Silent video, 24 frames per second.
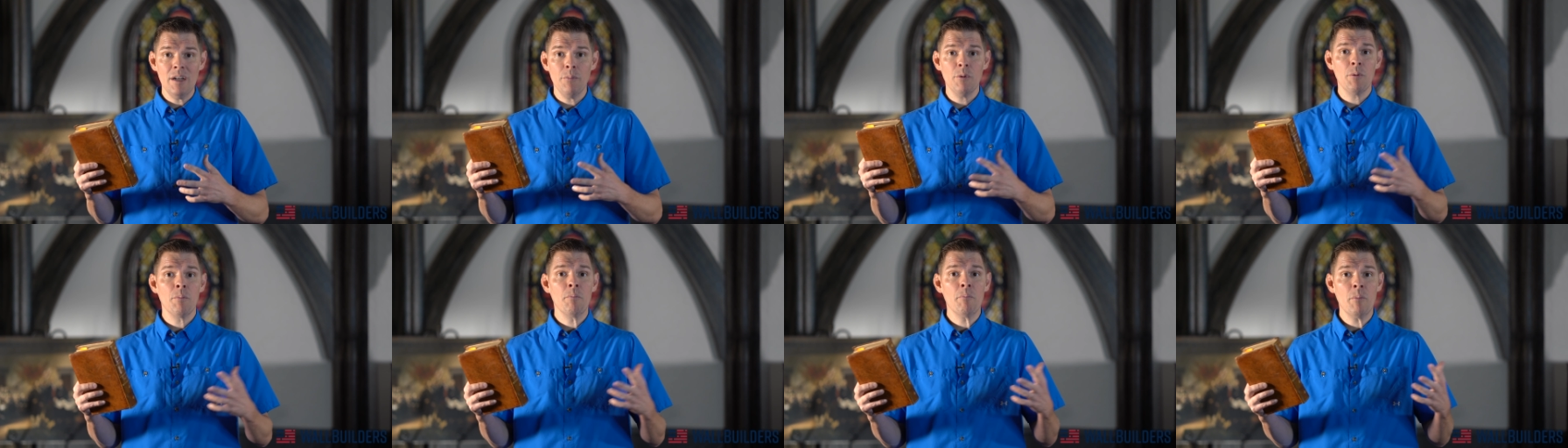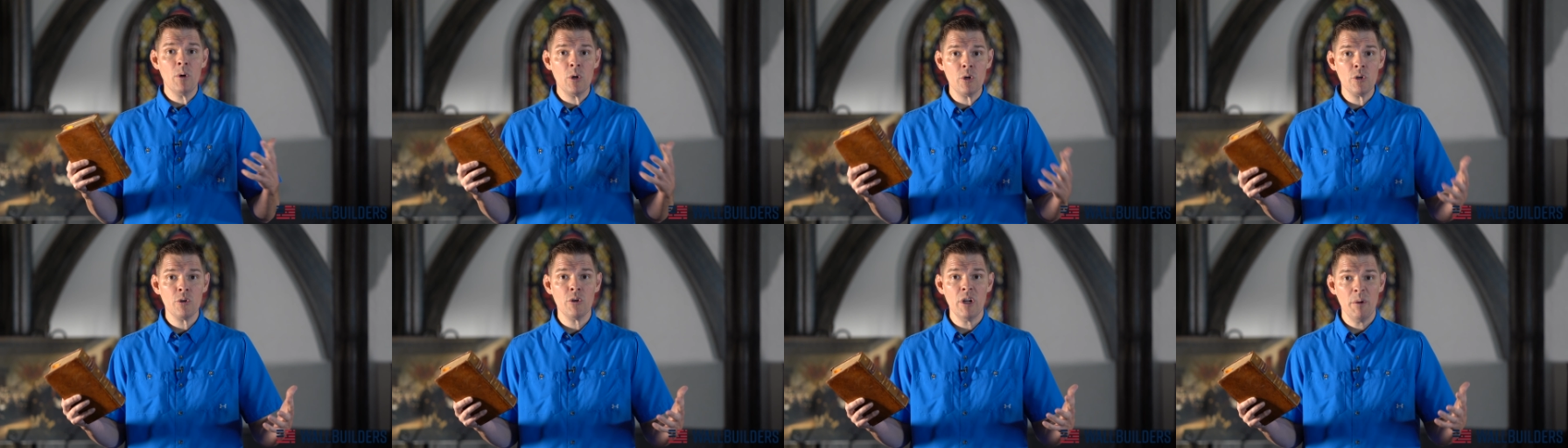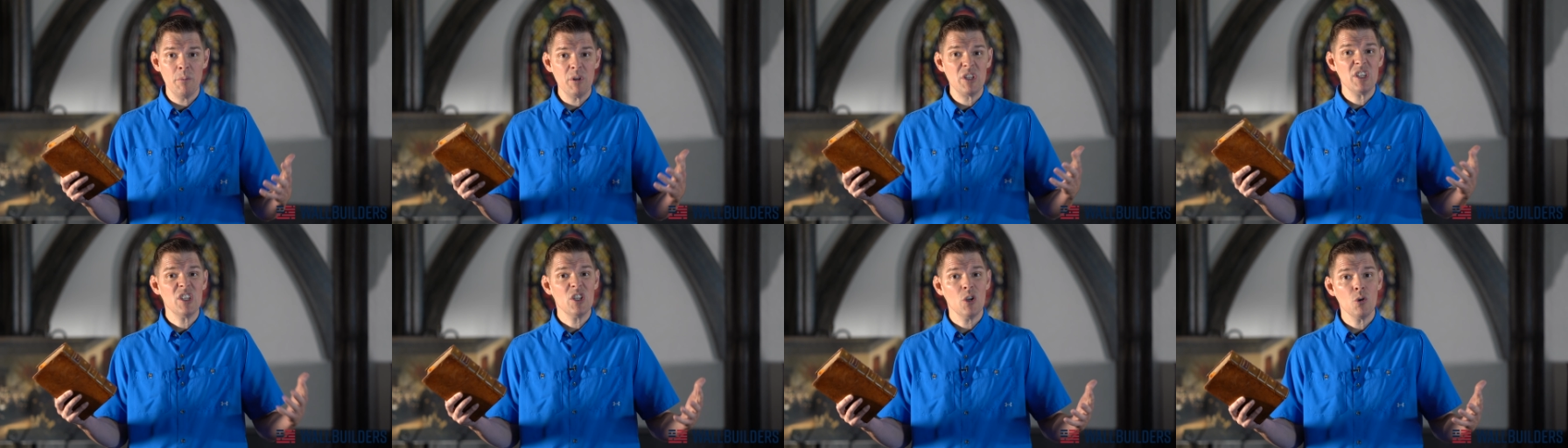it would murder, it
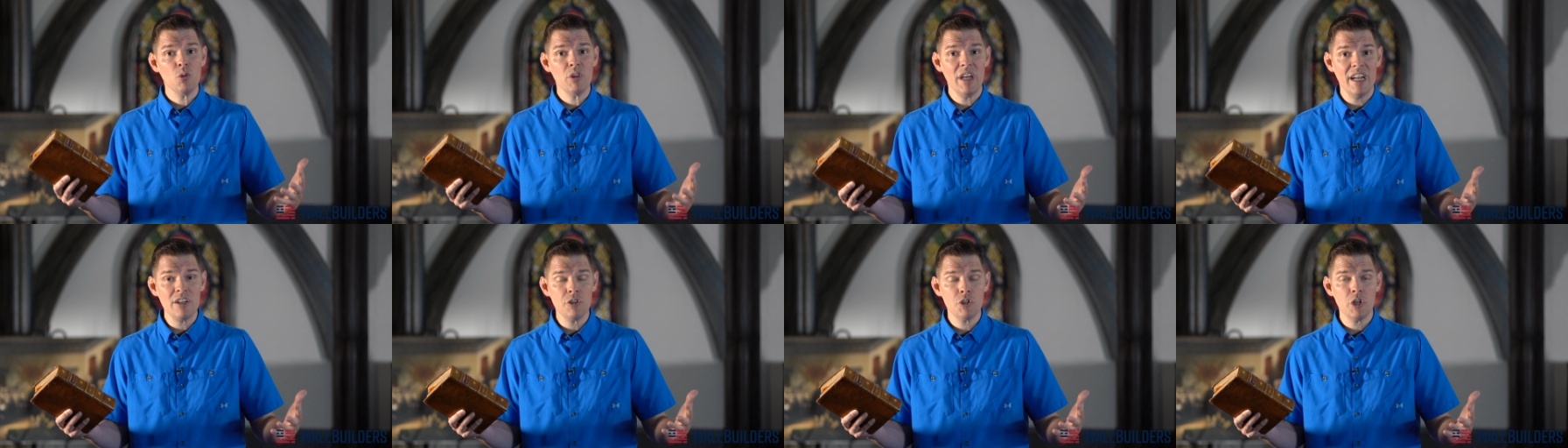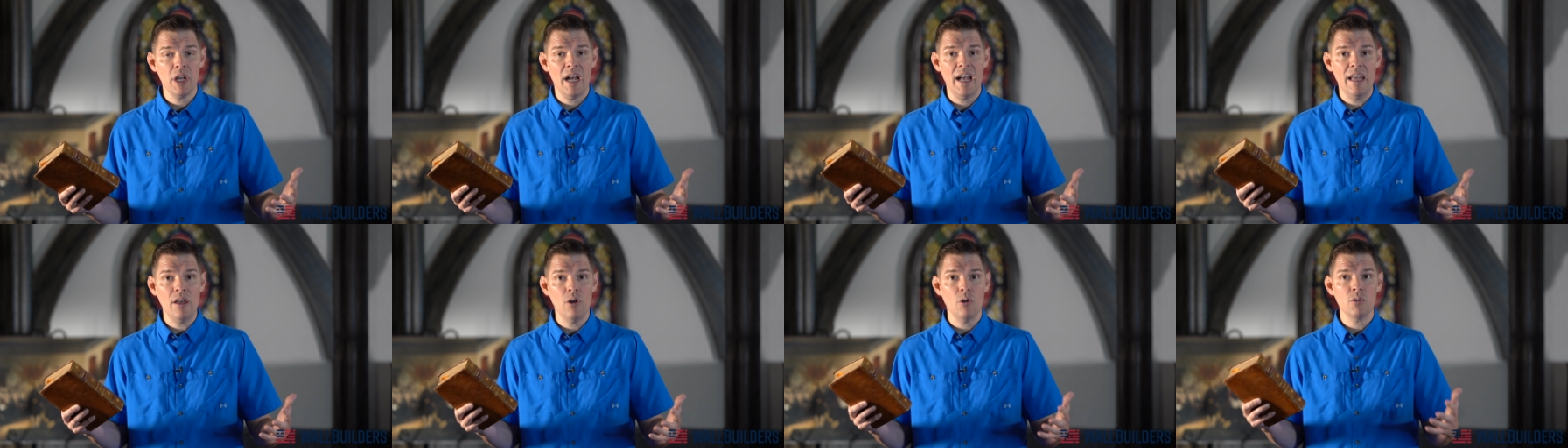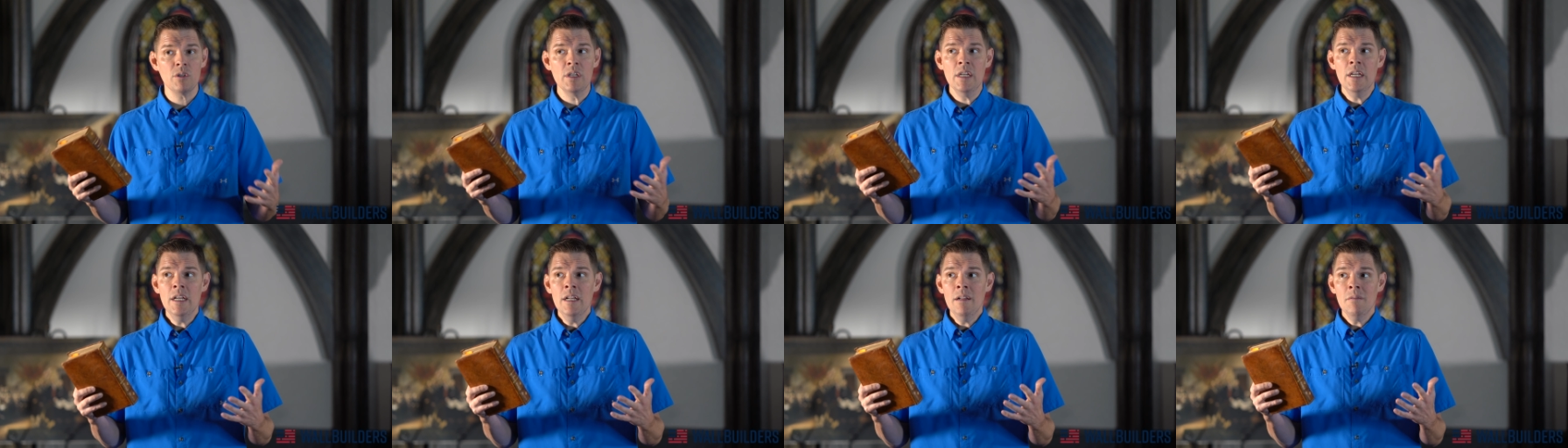would kill that
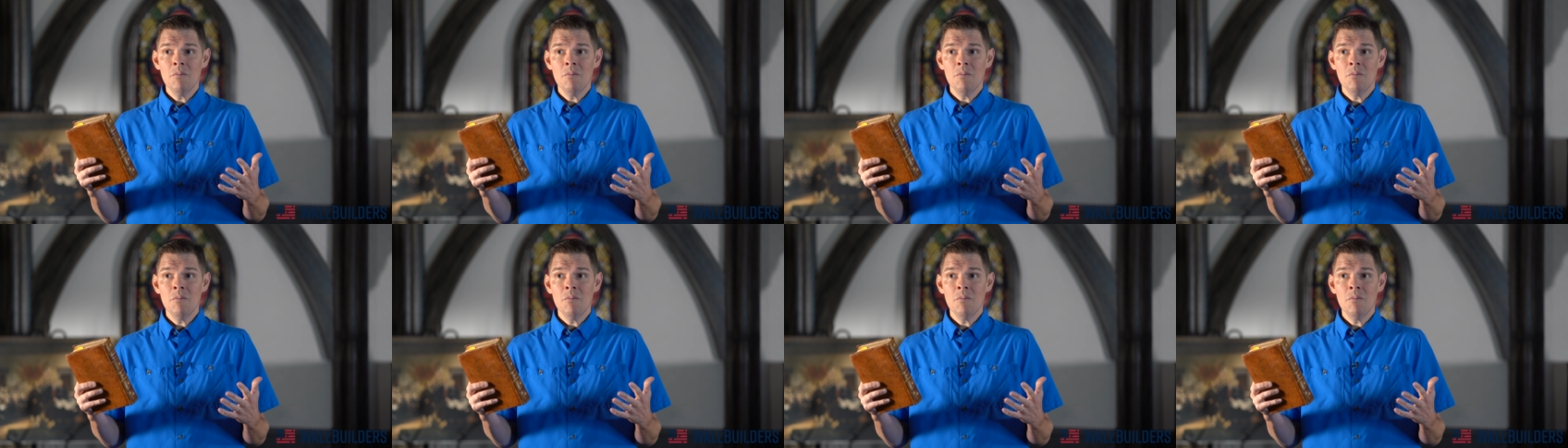child.